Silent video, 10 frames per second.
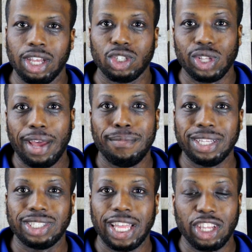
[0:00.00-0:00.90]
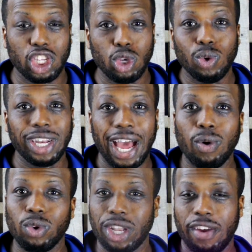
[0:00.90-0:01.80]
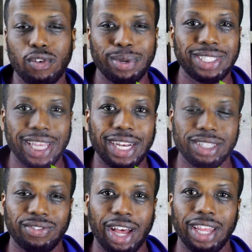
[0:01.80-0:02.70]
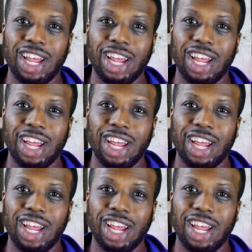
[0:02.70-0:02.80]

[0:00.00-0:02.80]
So that means that you and I will never be satisfied